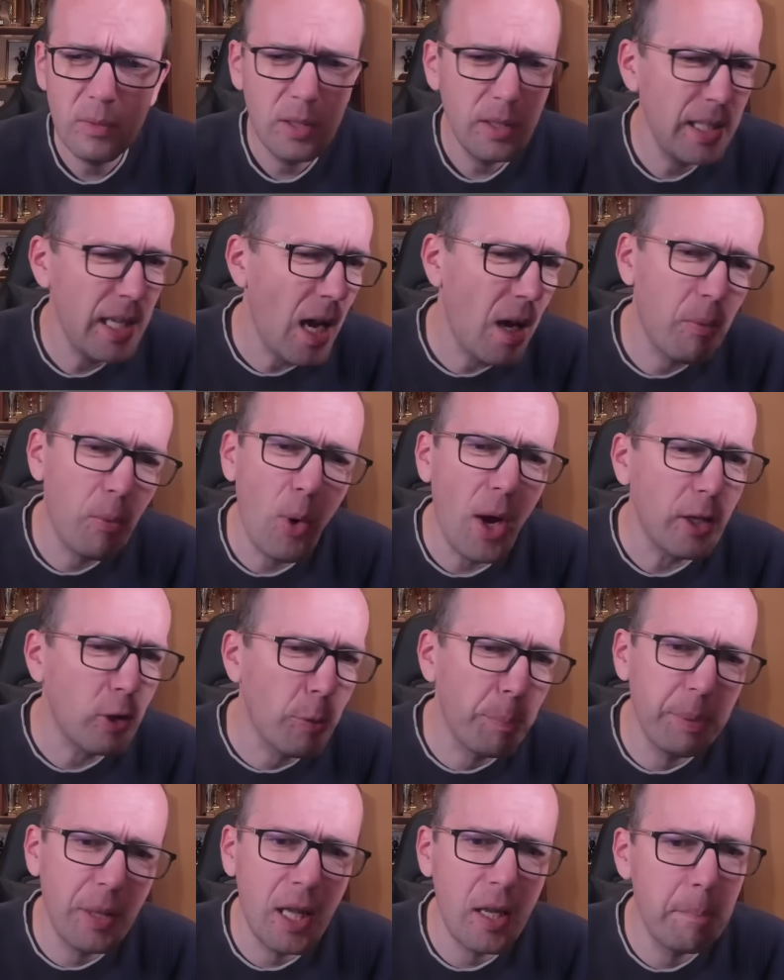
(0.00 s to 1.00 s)
yeah, white
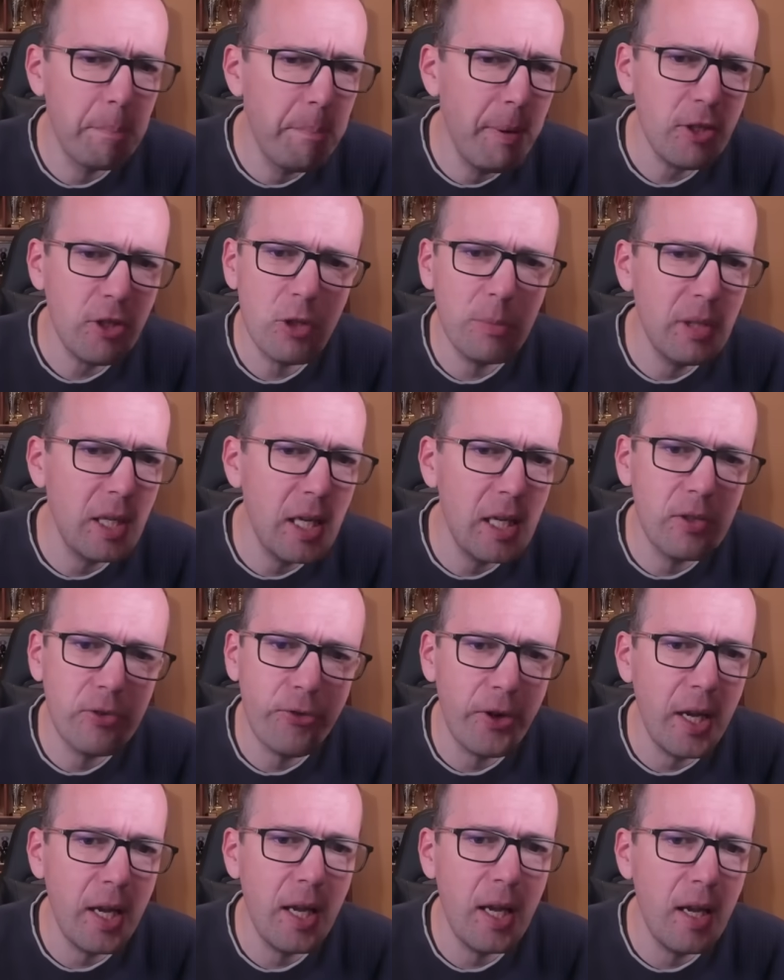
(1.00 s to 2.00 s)
could play bishop
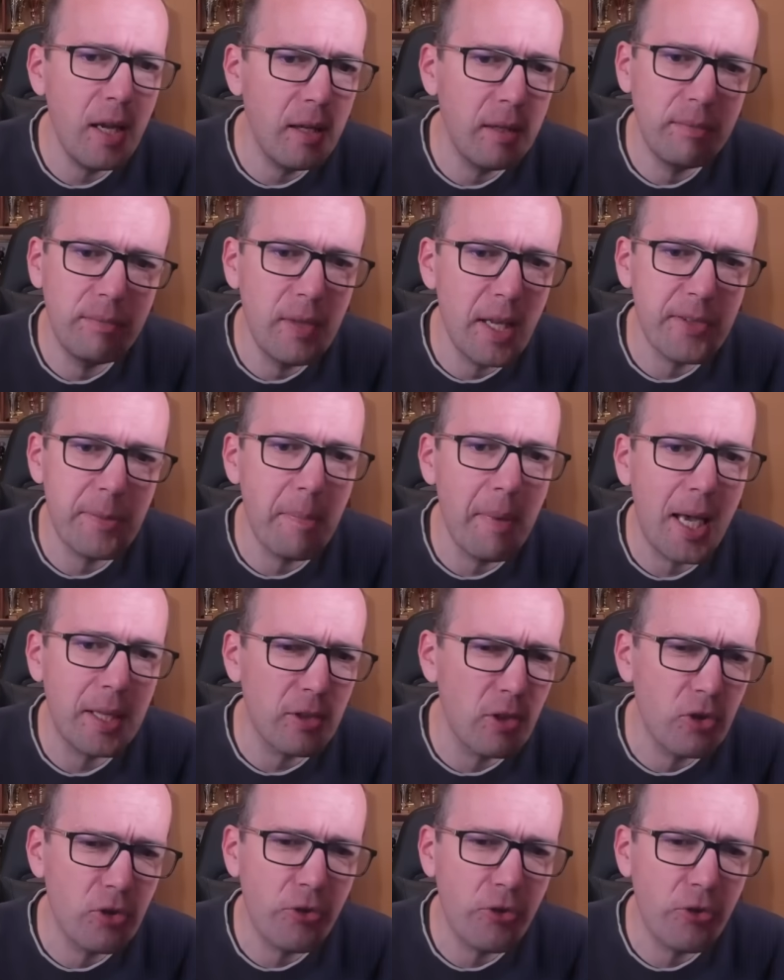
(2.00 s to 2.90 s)
d3, doesn't matter,